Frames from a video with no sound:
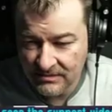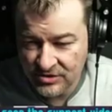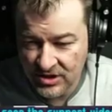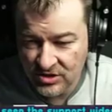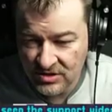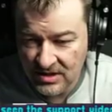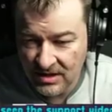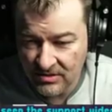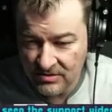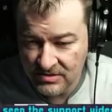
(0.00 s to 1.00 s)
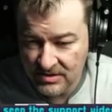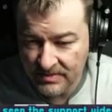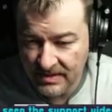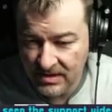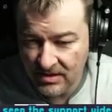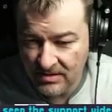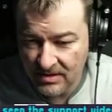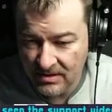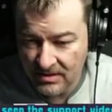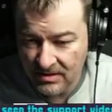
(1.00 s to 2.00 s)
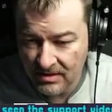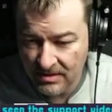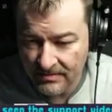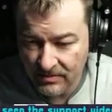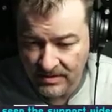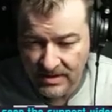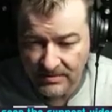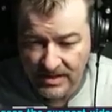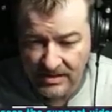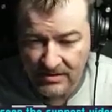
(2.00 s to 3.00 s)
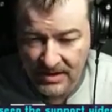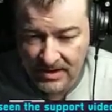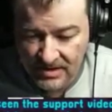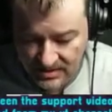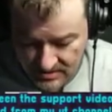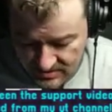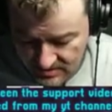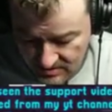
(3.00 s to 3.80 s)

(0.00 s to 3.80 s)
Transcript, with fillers: changes colors depending on the uh, what time of year it is. And,